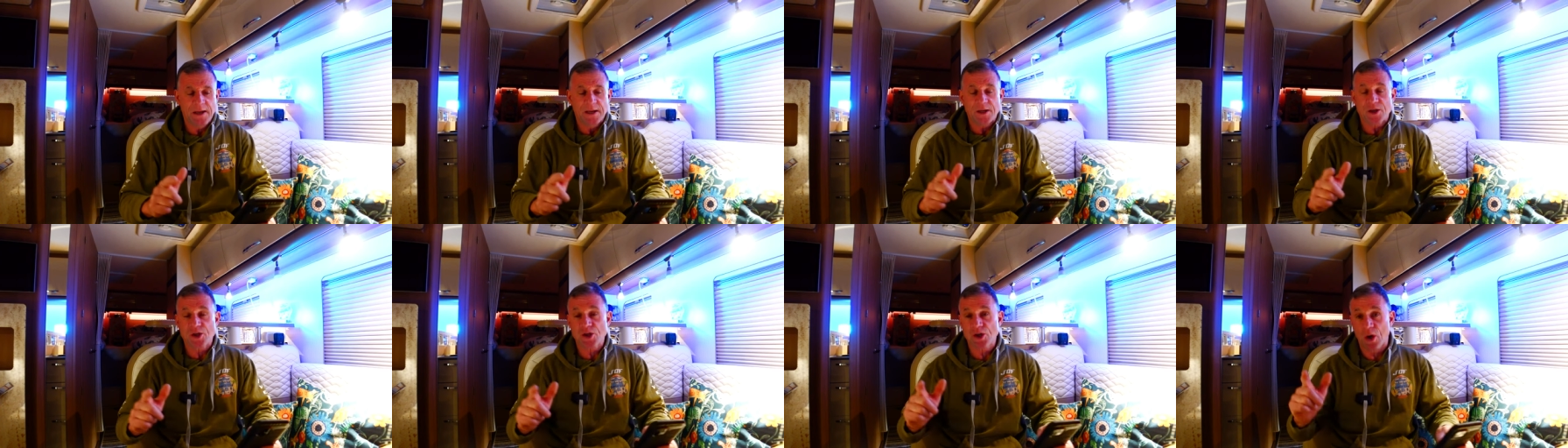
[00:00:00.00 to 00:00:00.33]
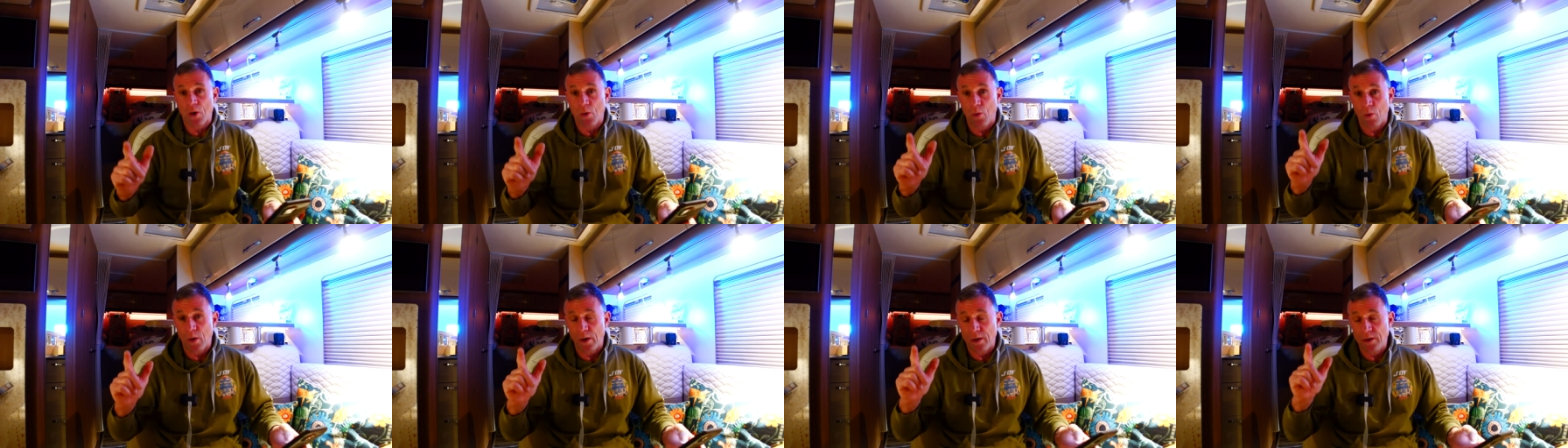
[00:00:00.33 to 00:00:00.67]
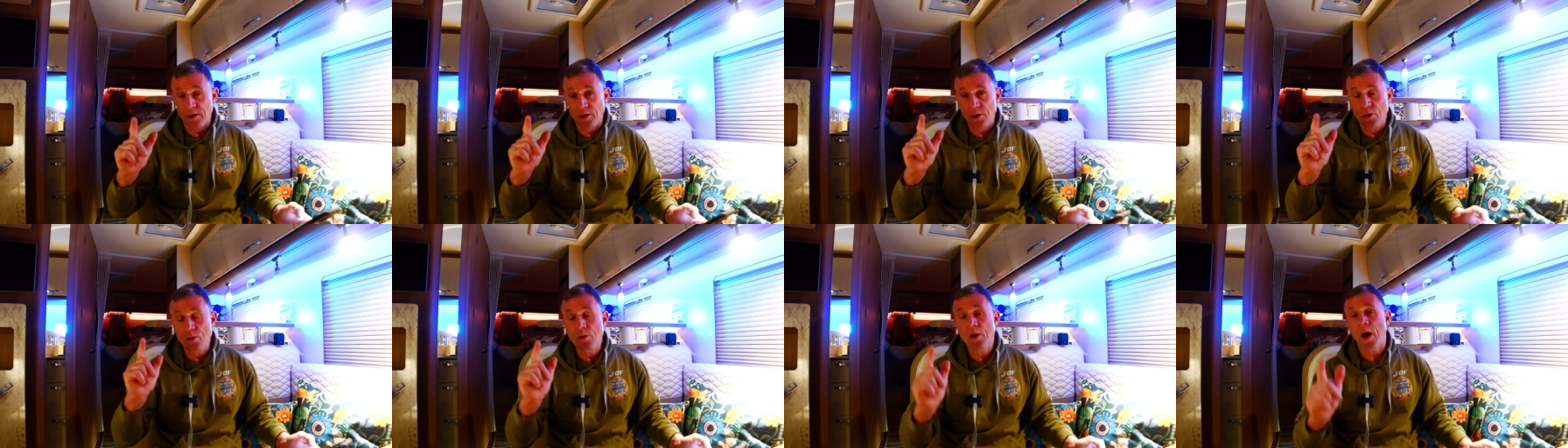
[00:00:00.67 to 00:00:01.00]
So
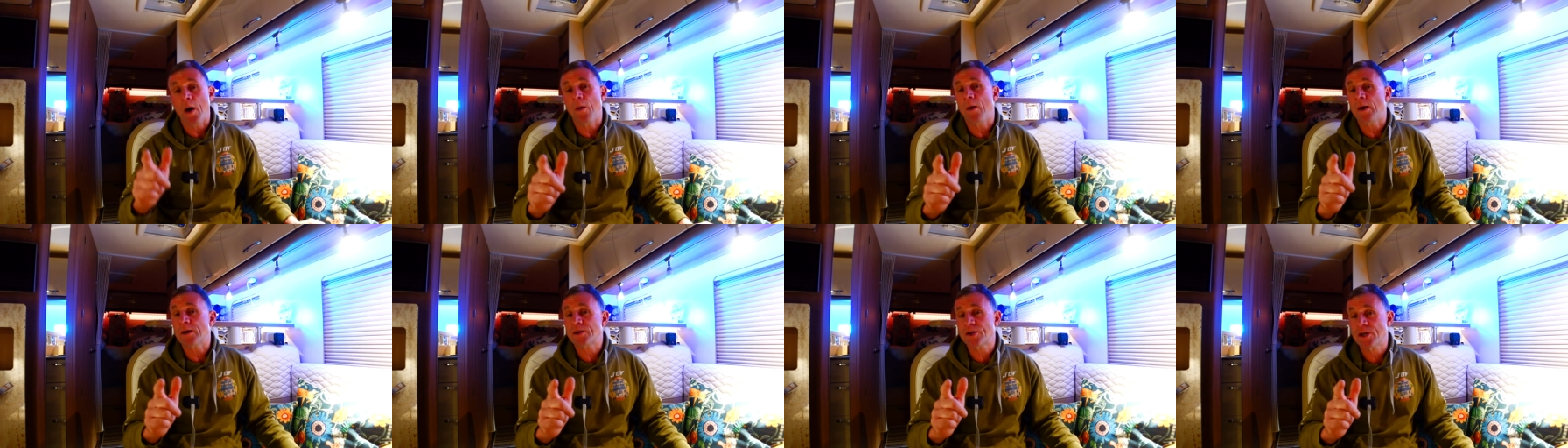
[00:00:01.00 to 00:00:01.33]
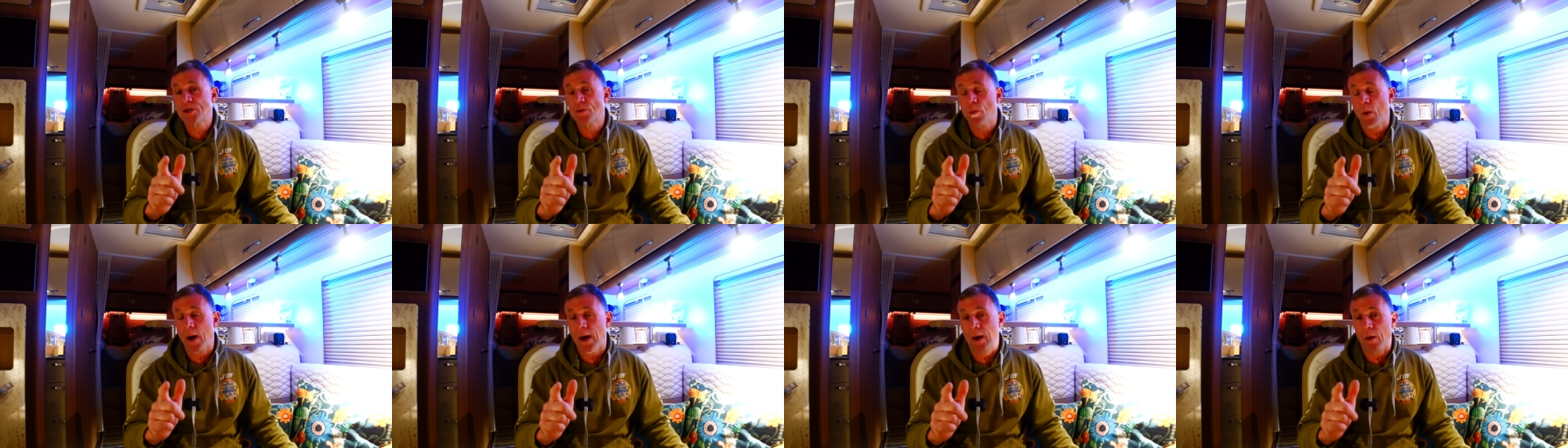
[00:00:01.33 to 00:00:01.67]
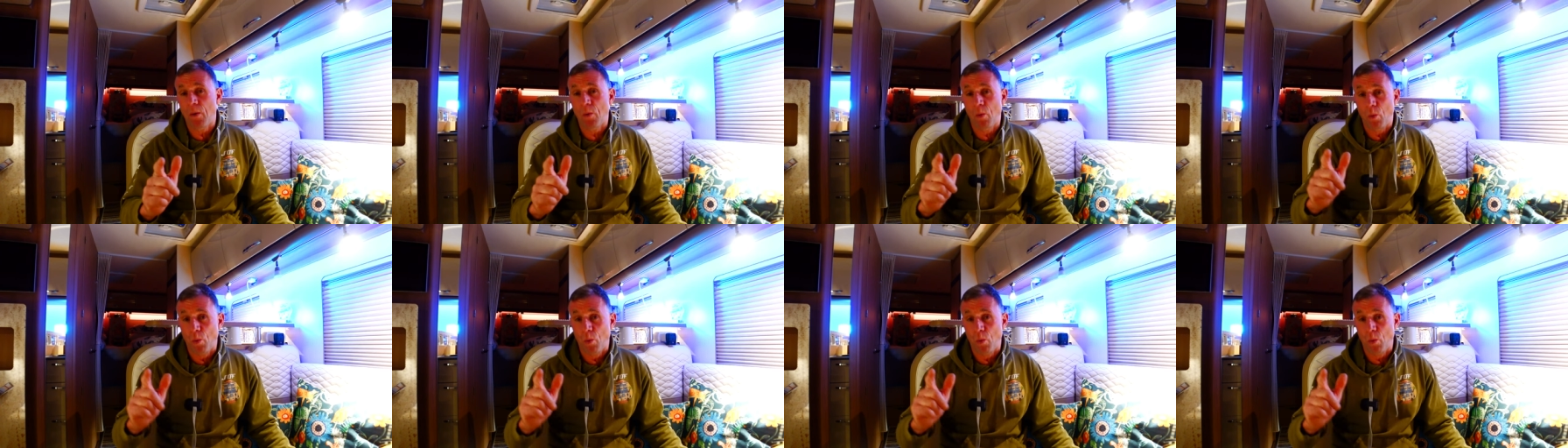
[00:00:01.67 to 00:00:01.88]
you know us as well.